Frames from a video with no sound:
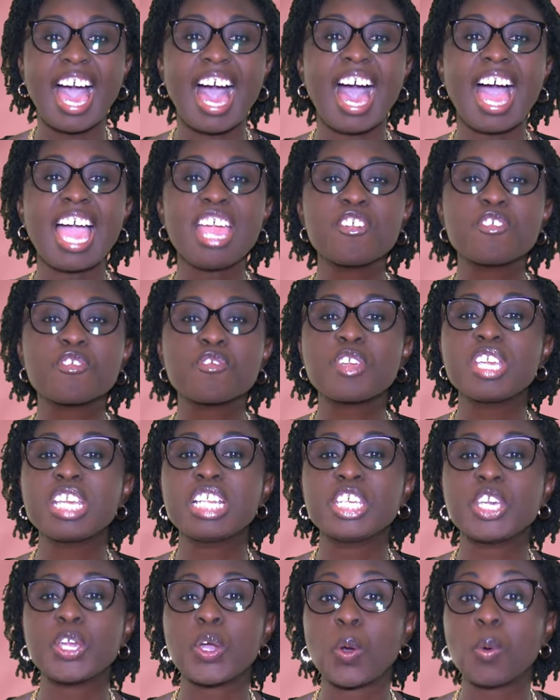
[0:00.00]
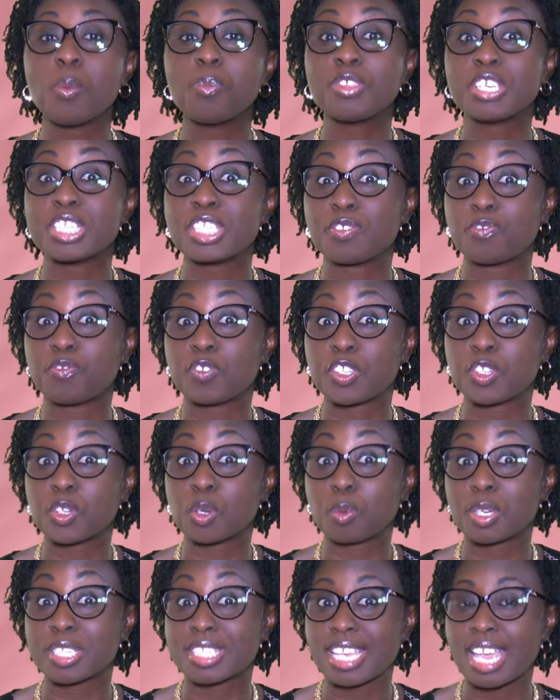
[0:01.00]
I really hope this
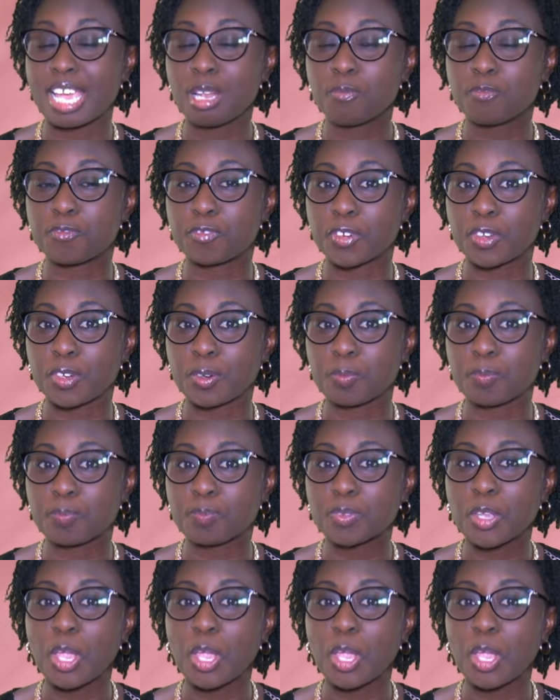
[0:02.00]
video was helpful.